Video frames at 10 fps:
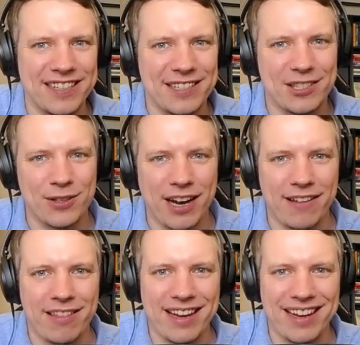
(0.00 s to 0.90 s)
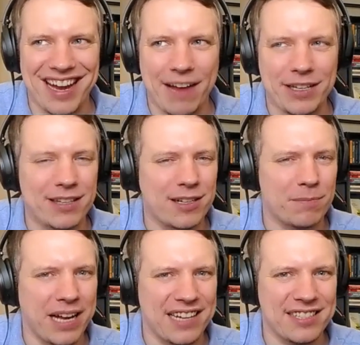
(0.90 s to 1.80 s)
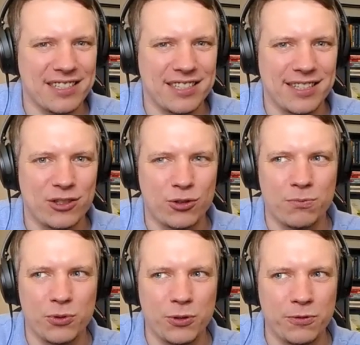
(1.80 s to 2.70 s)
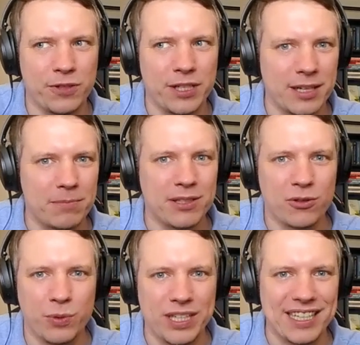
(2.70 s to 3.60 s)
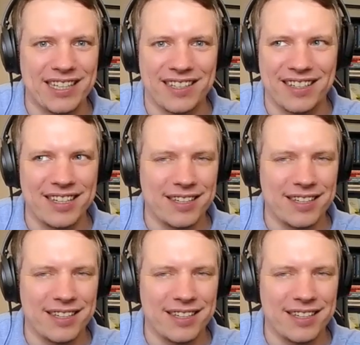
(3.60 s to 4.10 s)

So I think having the capacity to move between